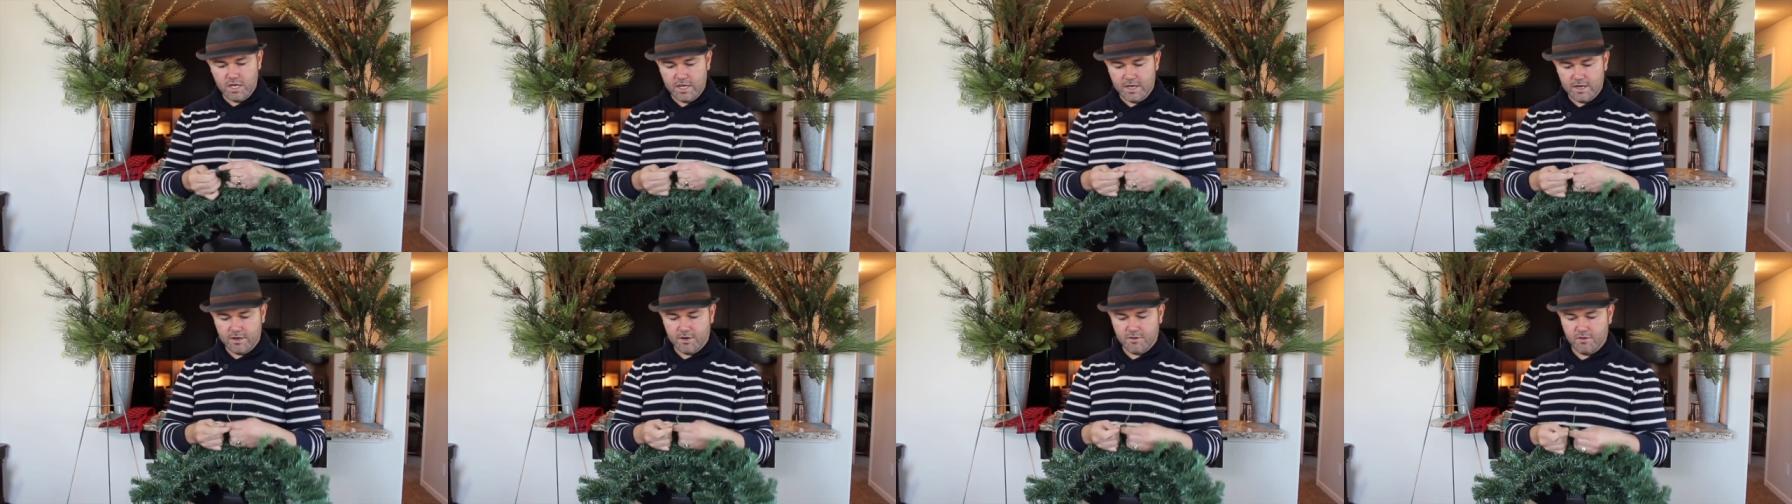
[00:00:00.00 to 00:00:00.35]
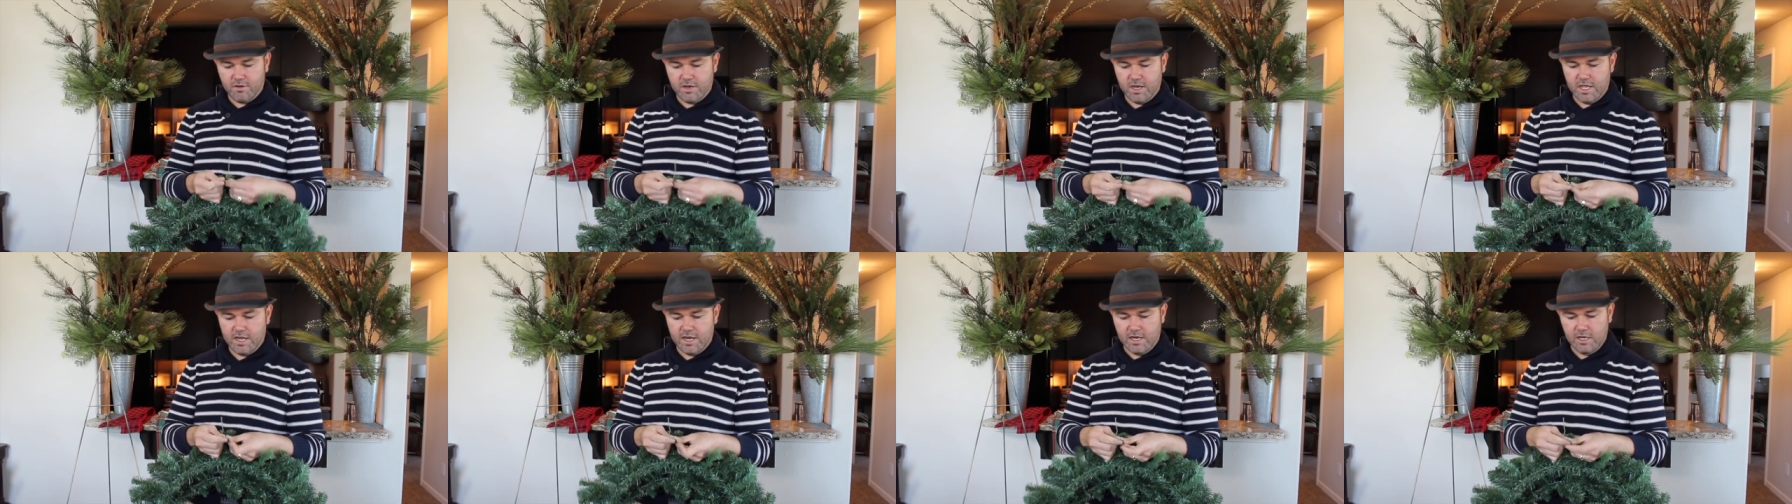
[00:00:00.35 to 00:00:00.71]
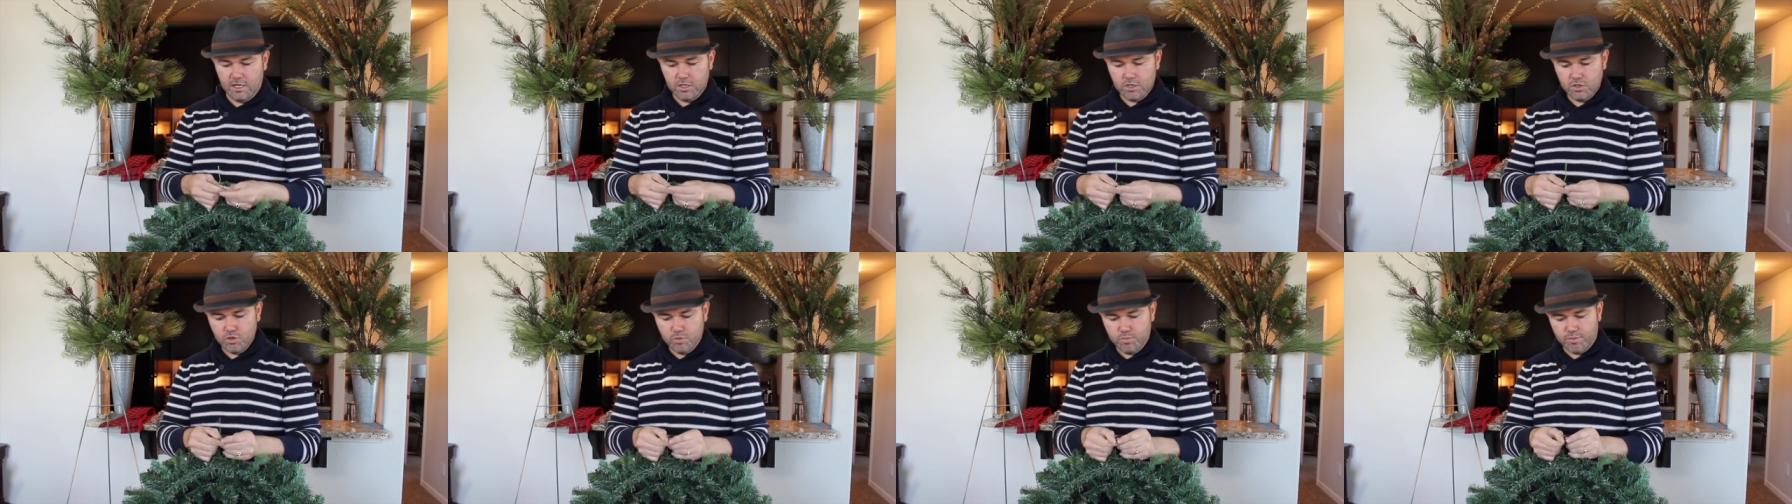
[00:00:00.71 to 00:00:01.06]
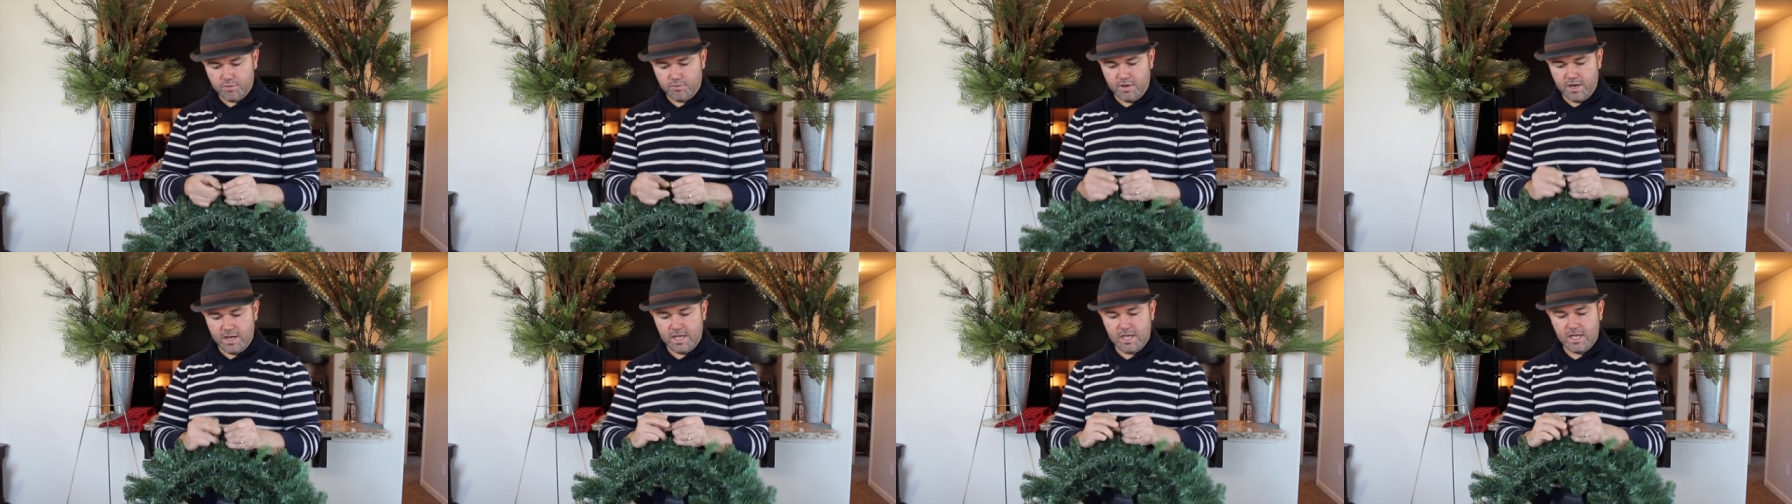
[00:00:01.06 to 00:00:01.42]
ahead and create a
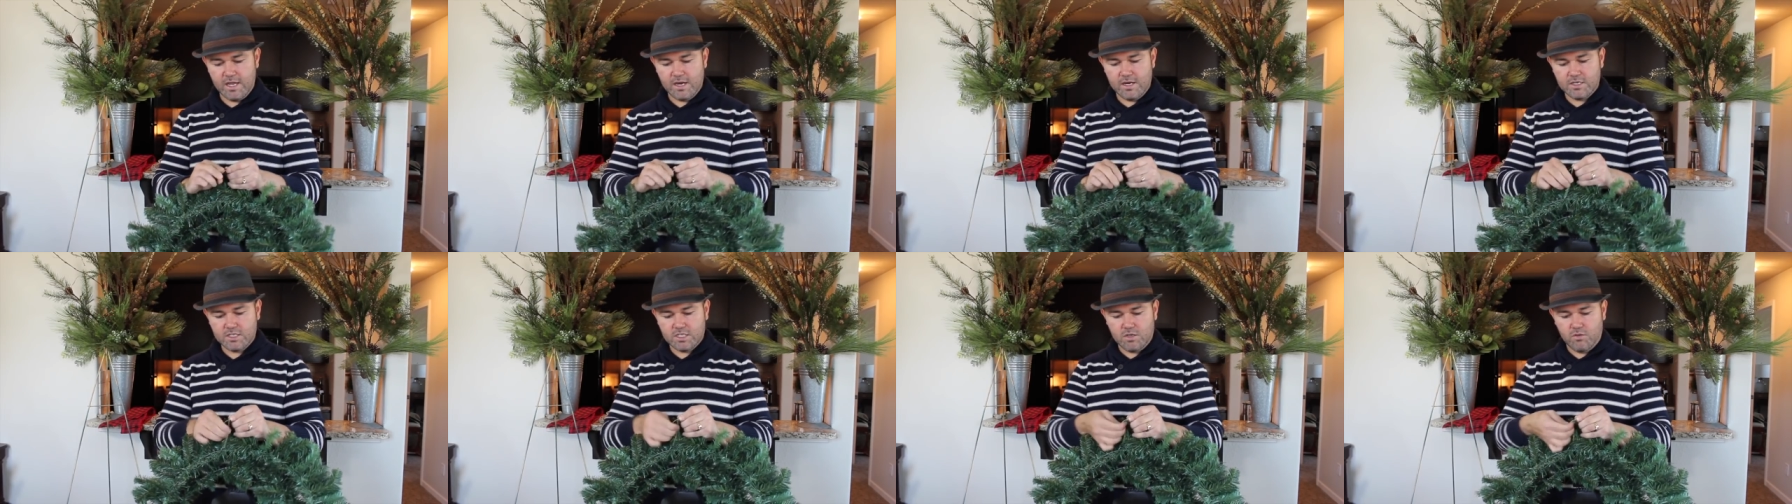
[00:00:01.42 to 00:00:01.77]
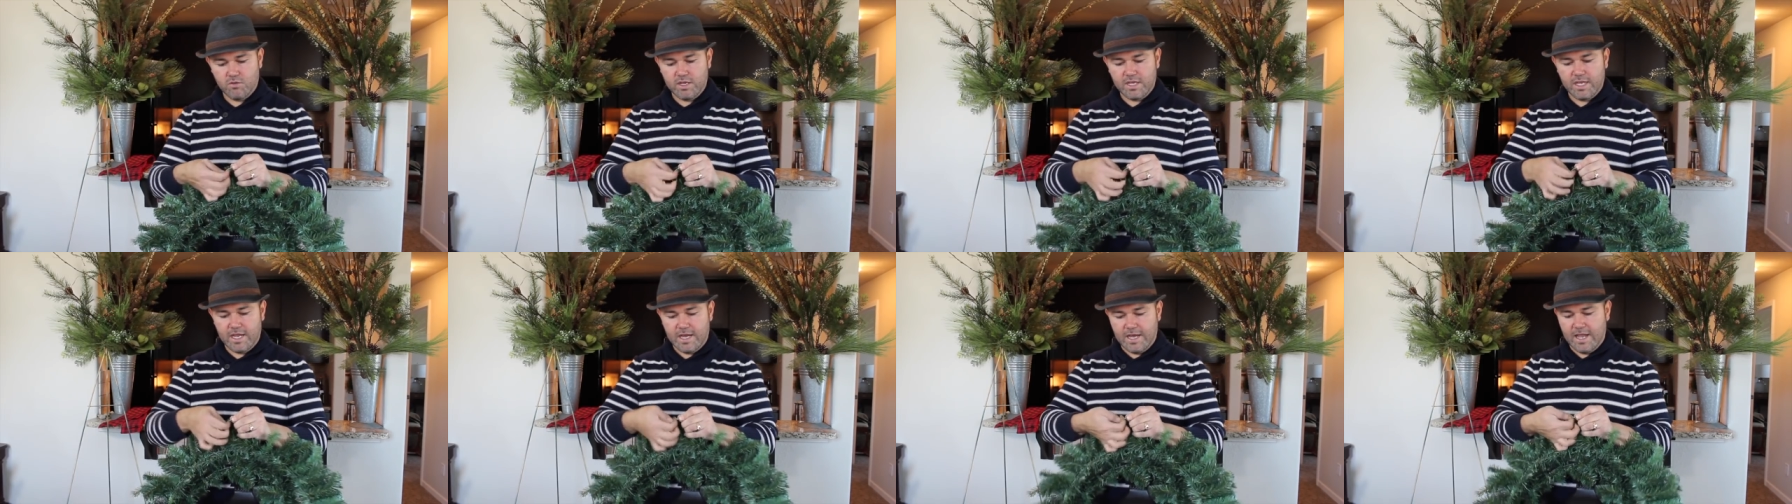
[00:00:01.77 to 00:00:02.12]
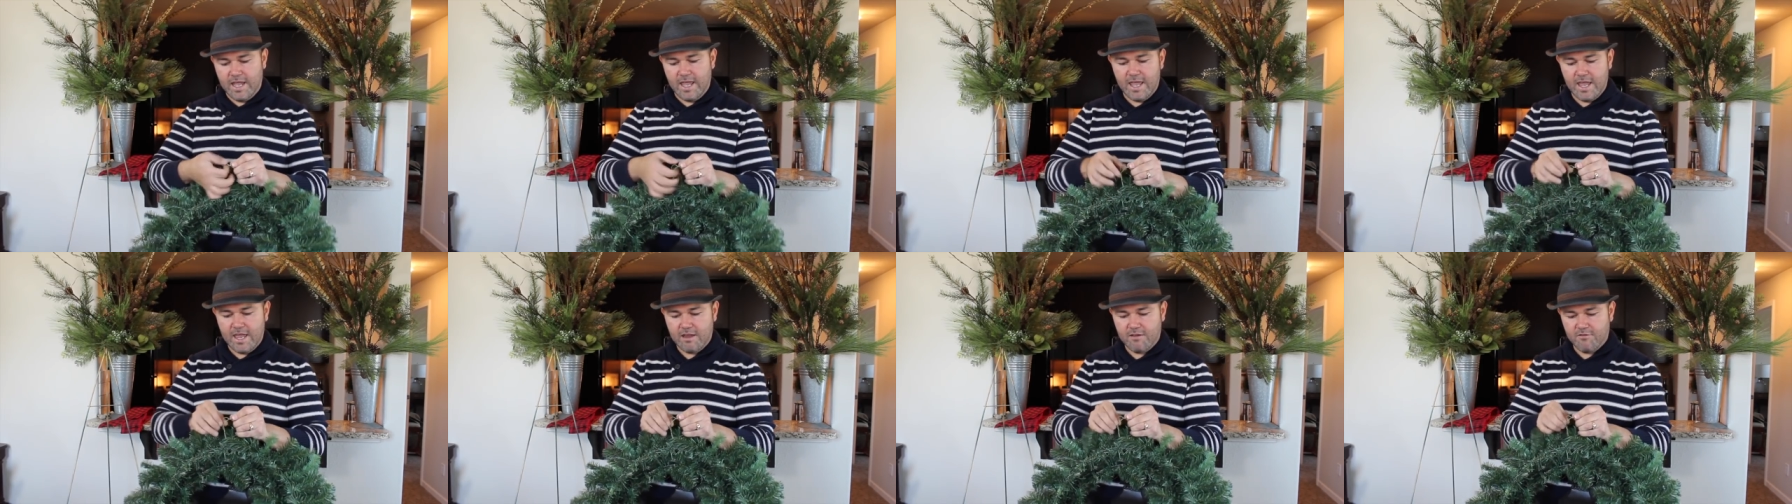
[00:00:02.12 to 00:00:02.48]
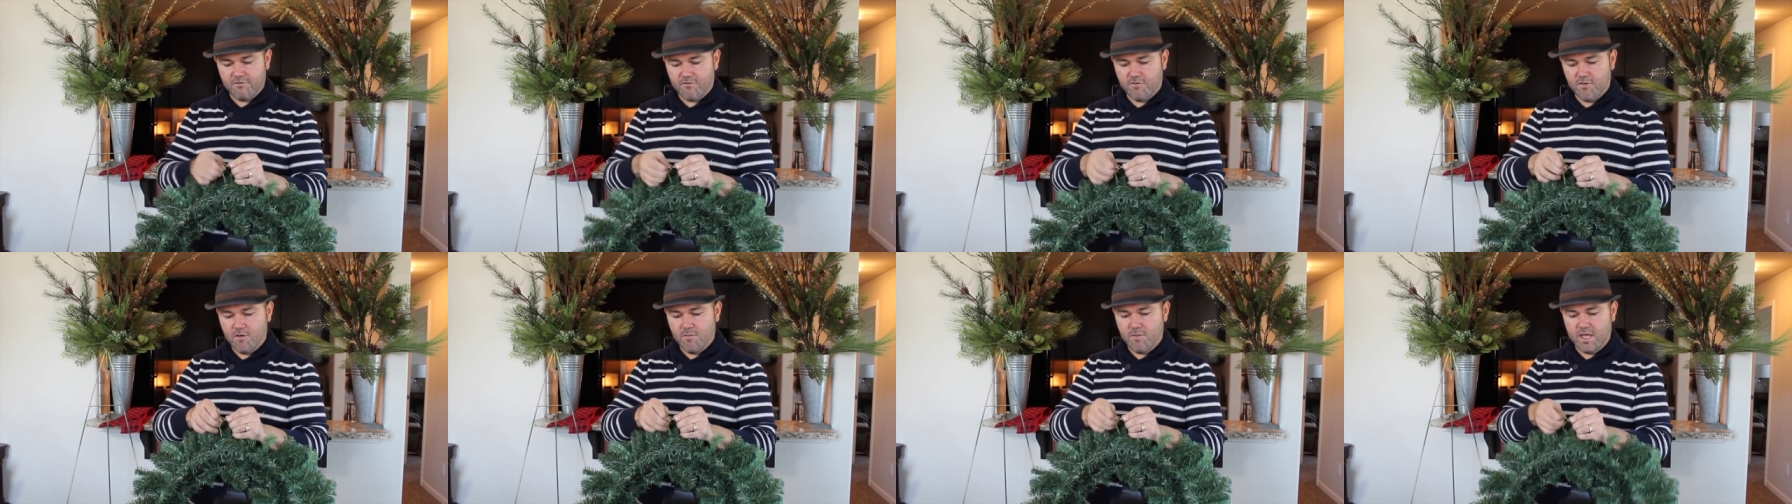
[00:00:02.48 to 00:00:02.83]
loop right here so we can hang
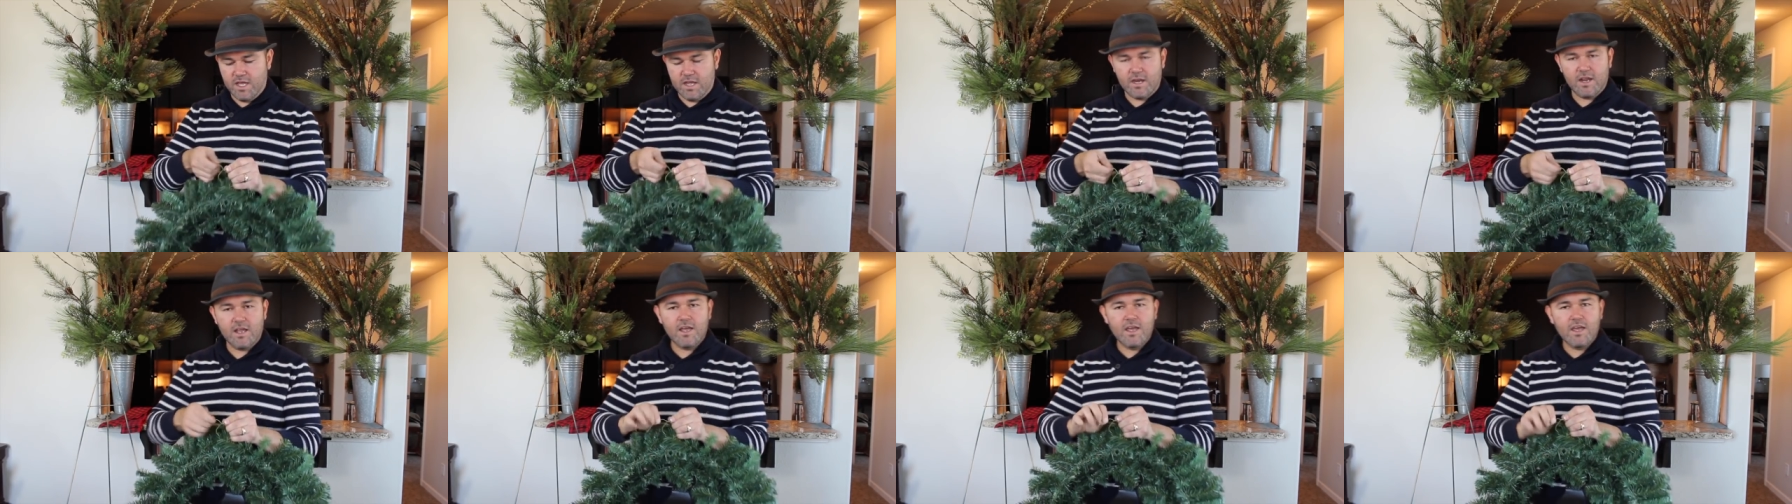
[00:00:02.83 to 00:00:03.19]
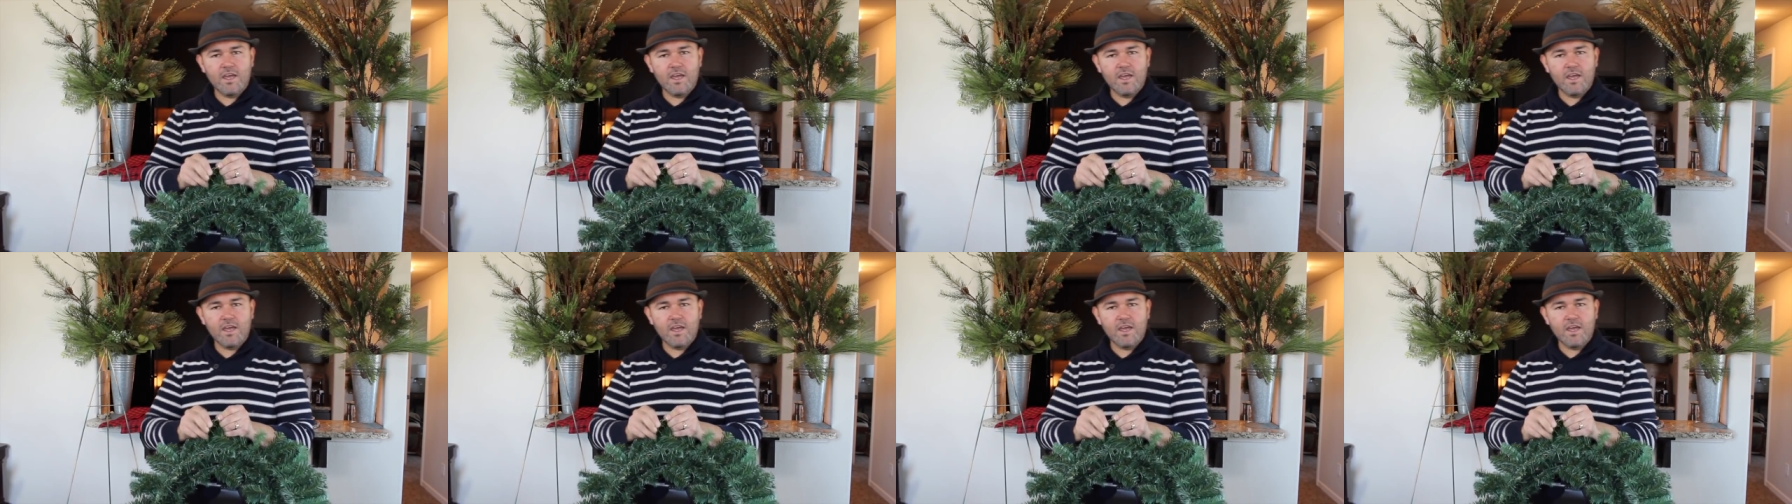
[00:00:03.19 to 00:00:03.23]
from it.